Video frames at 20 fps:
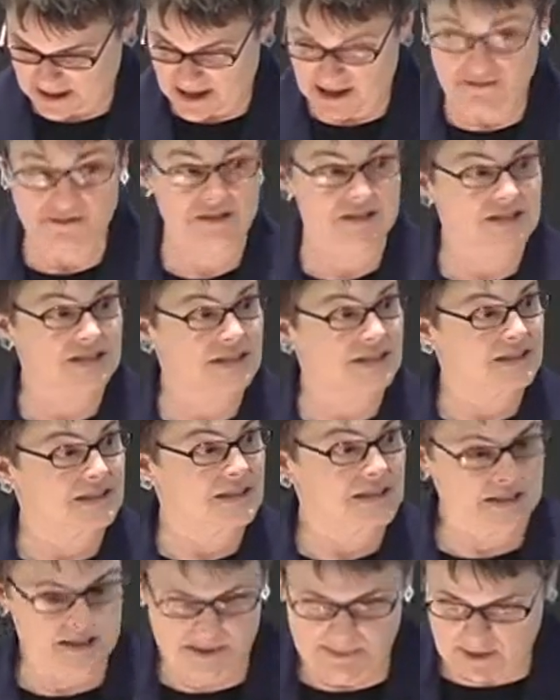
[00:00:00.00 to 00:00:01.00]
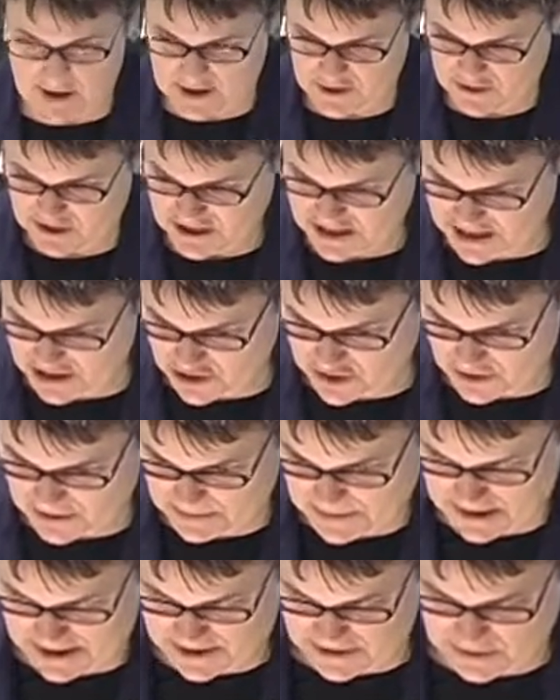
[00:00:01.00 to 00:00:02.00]
obviously an inspiring teacher,
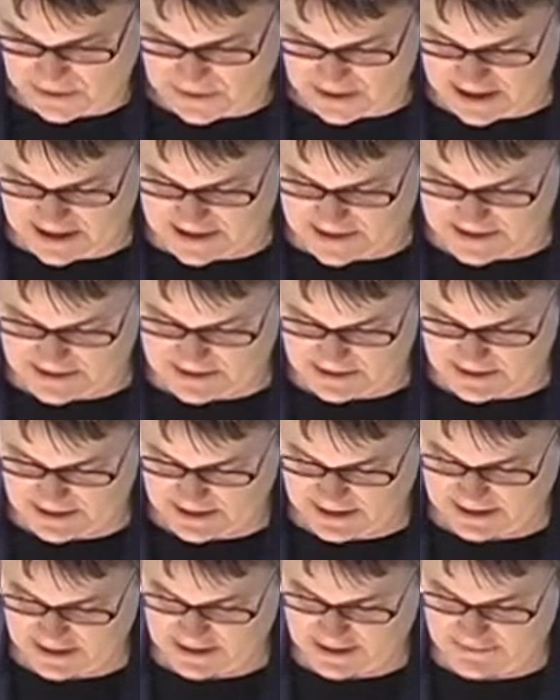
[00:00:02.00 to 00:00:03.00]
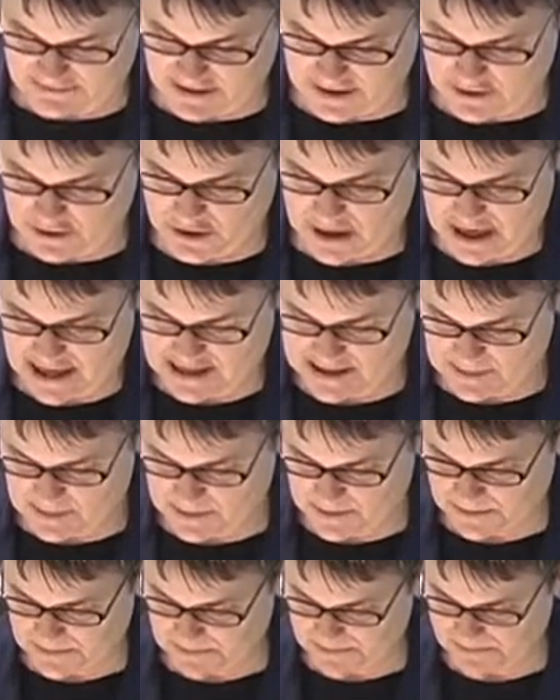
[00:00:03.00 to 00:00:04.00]
among other things, uh, Father
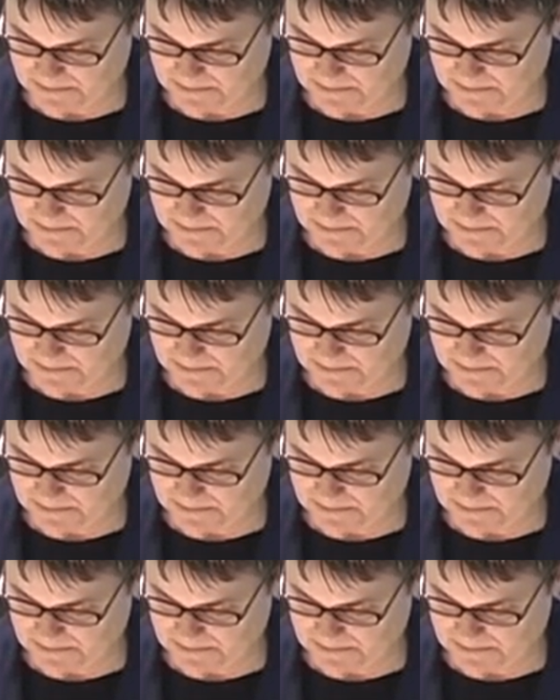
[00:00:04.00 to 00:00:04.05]
Casper.